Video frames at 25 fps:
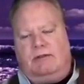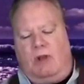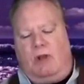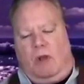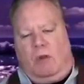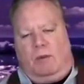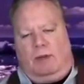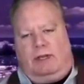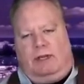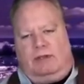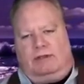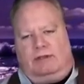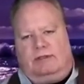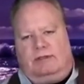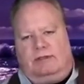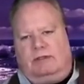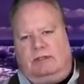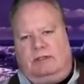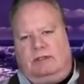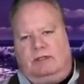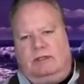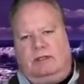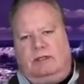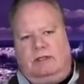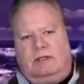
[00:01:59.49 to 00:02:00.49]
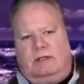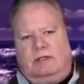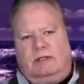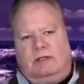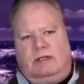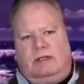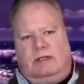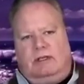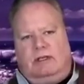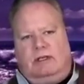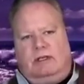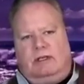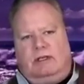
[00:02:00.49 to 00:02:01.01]
always.
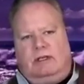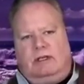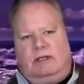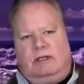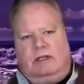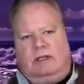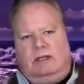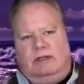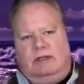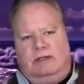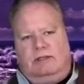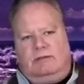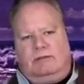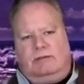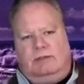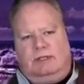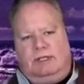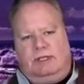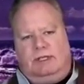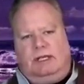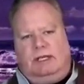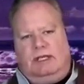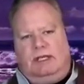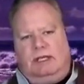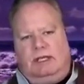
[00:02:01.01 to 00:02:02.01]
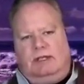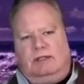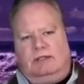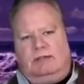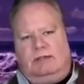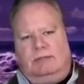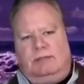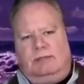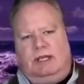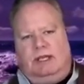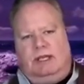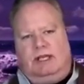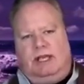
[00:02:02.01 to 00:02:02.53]
And this was key
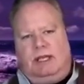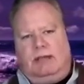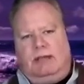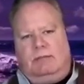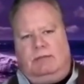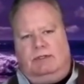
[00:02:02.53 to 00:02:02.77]
to being